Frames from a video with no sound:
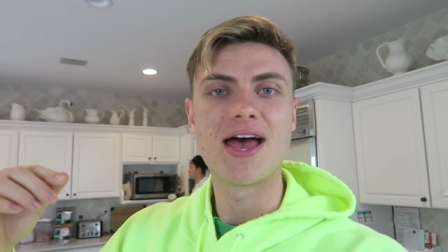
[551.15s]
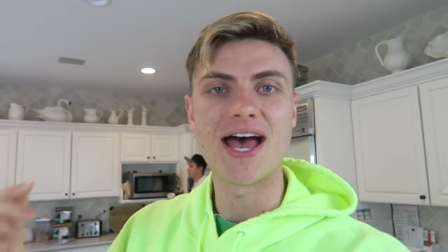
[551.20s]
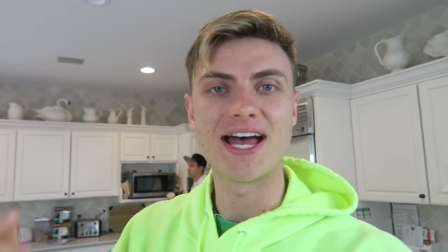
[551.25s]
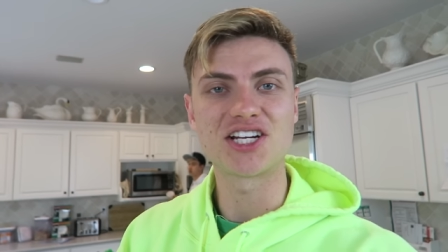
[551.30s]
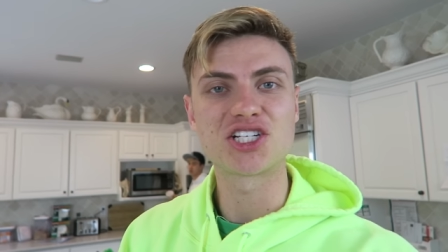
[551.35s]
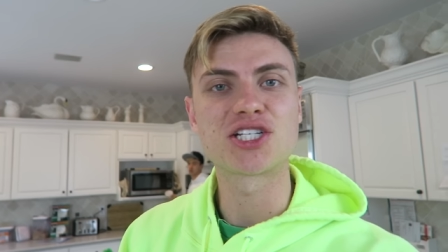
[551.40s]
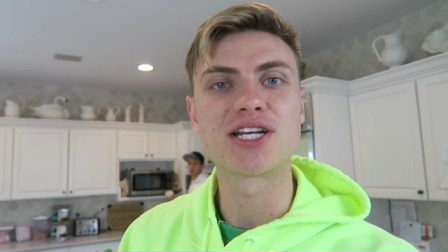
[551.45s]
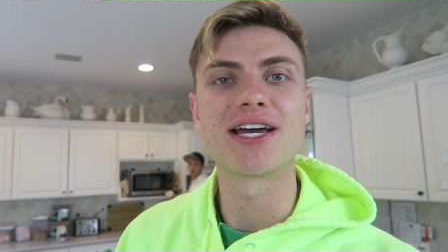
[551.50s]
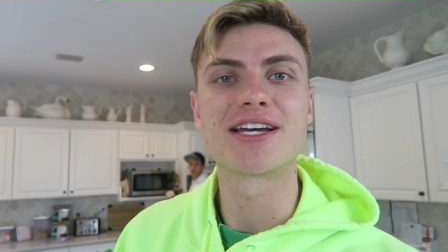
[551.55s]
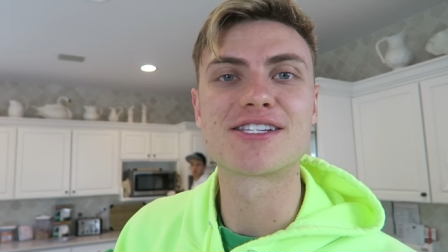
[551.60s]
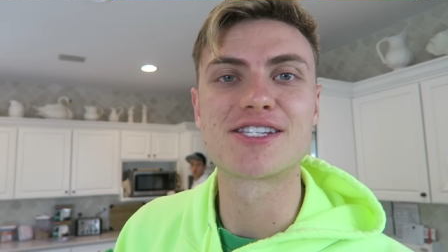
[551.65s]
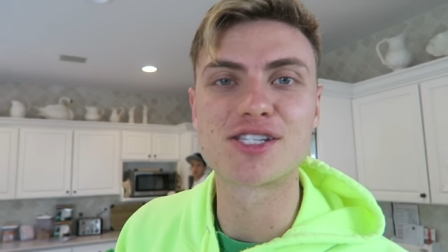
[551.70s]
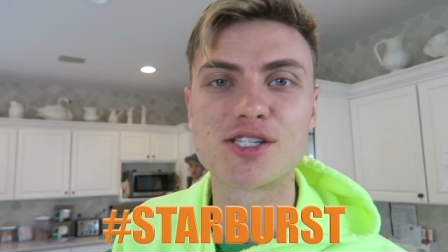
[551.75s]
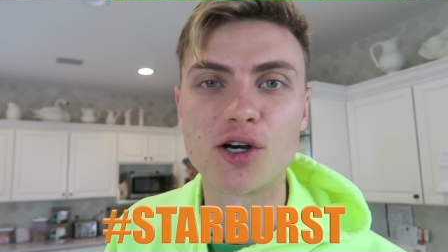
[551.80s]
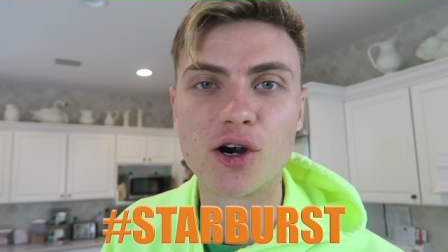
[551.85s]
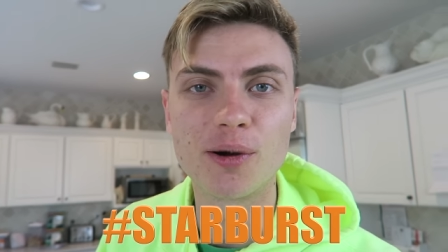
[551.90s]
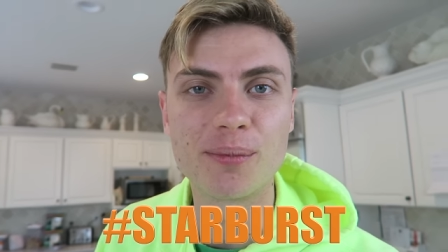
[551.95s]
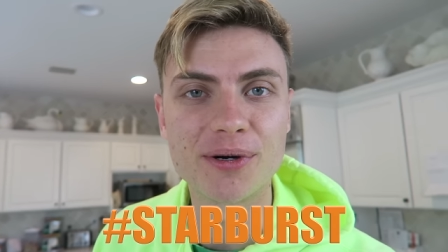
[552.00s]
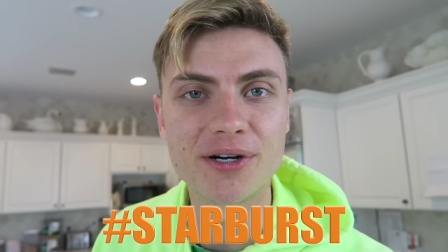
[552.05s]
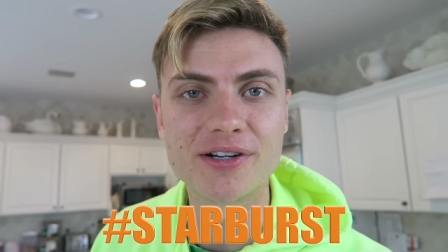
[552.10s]
Hashtag
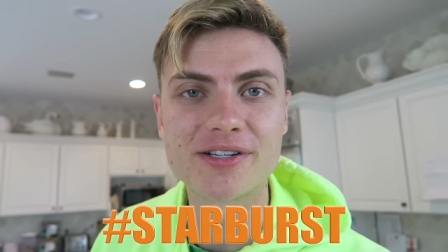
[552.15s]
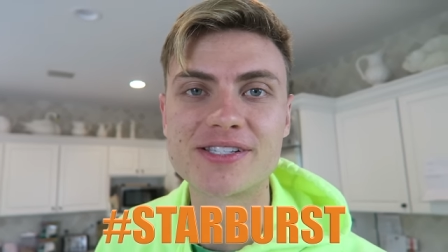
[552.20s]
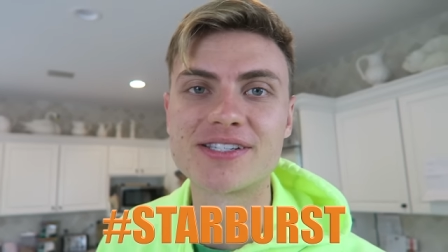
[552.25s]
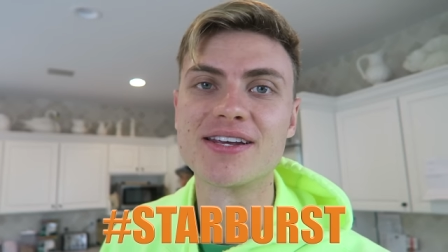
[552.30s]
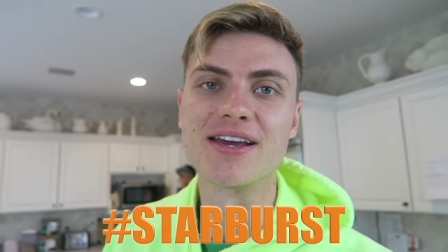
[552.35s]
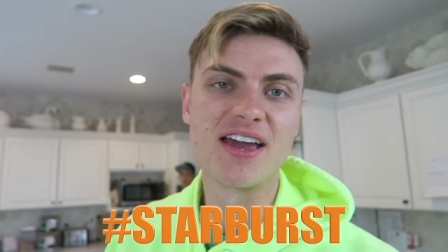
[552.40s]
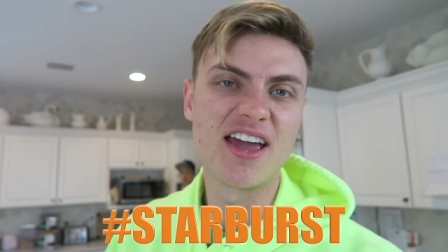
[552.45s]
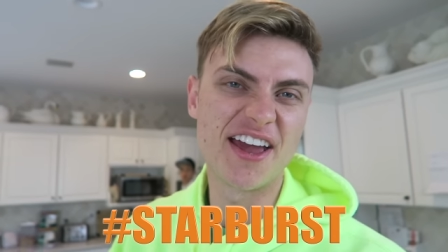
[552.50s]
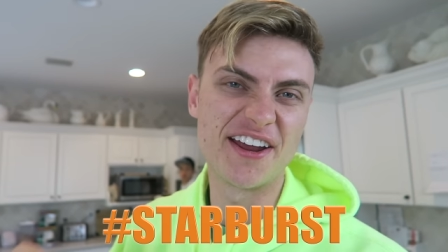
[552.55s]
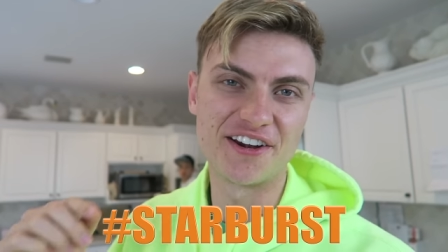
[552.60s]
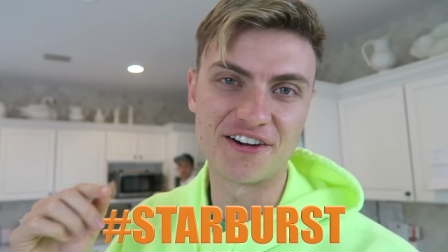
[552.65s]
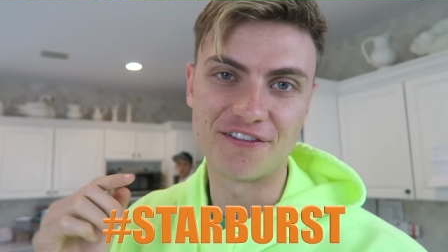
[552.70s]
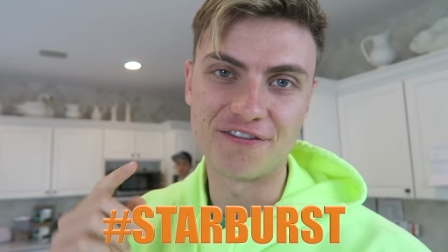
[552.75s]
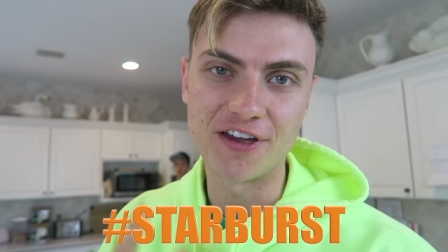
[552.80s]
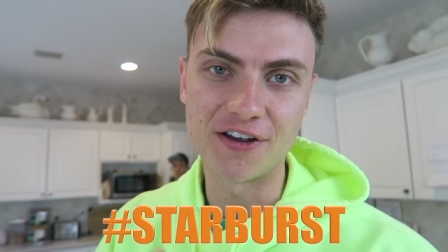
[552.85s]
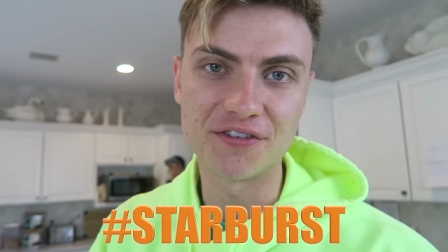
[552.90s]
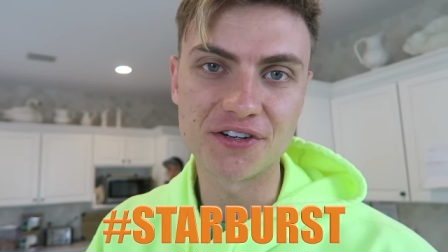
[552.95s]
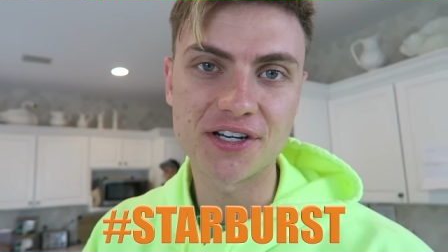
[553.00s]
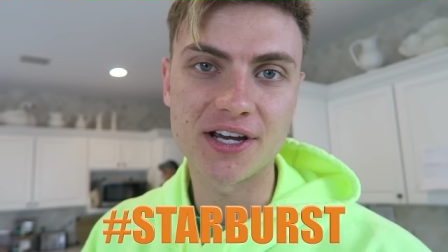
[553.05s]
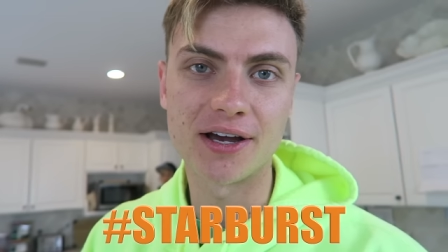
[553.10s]
Starburst and your
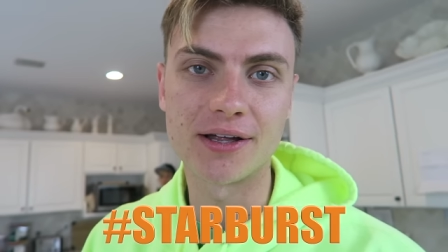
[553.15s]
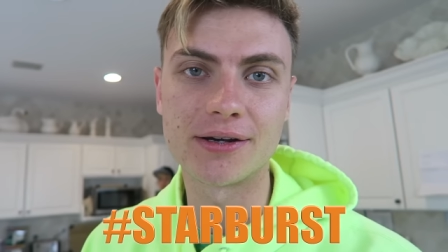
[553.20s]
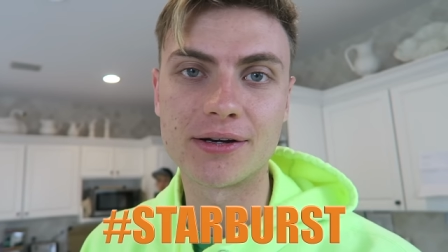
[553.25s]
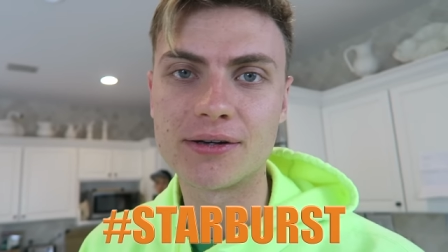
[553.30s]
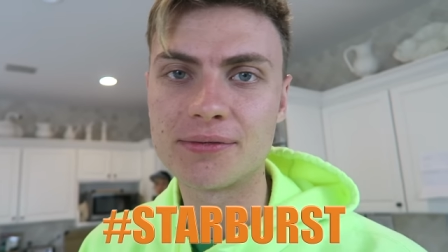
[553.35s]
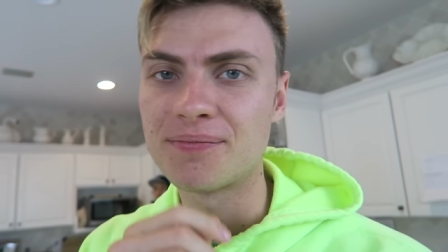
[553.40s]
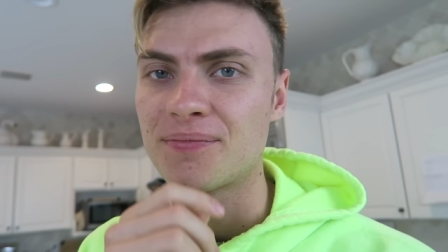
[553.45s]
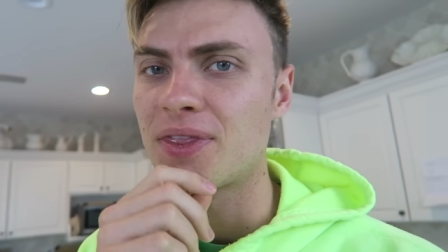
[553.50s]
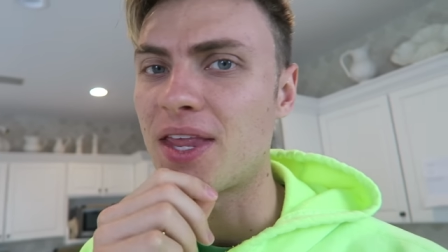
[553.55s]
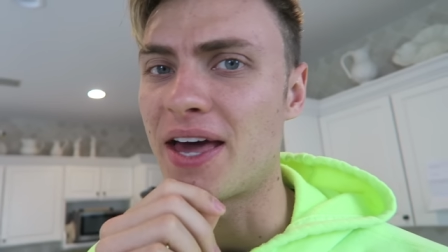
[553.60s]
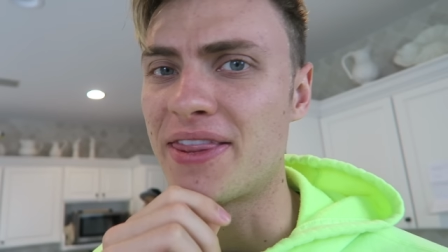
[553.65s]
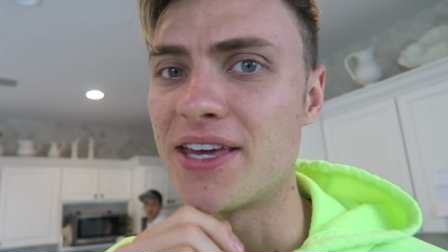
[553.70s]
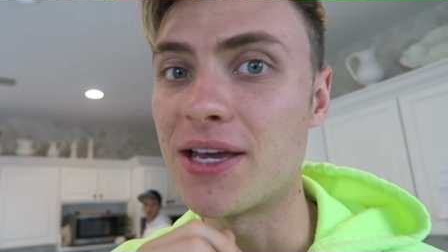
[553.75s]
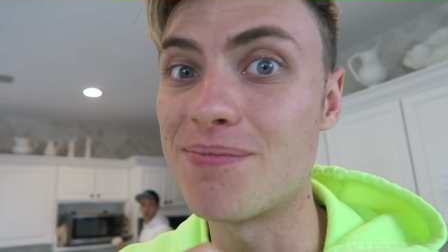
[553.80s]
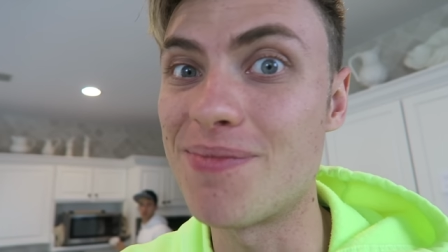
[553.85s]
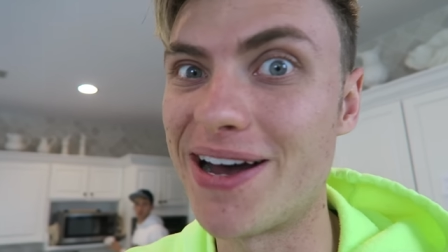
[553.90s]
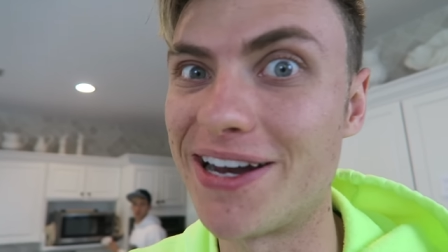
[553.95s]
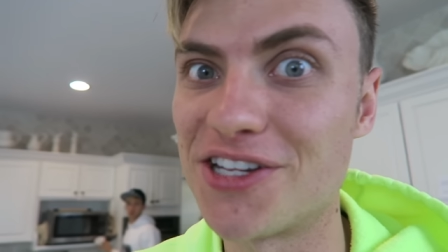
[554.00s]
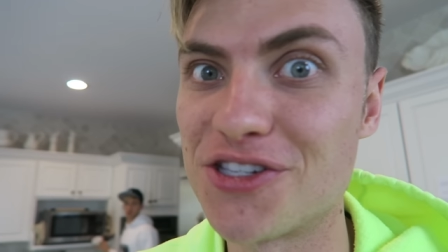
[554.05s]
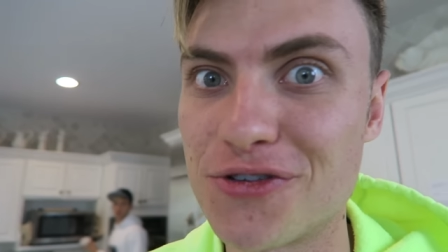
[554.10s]
favorite color. I
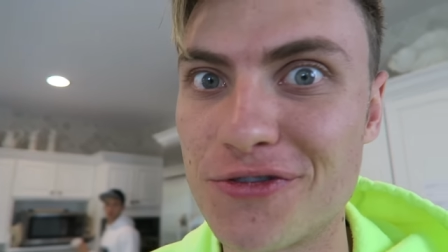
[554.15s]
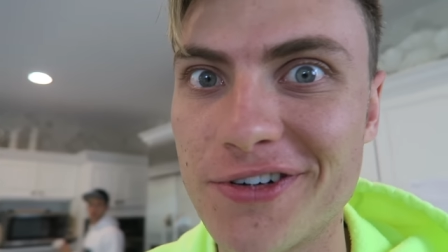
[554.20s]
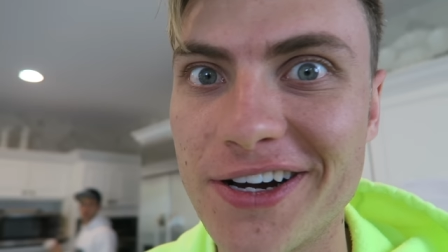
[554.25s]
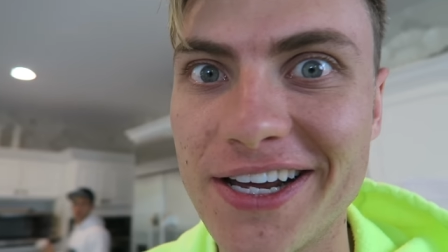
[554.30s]
think mine is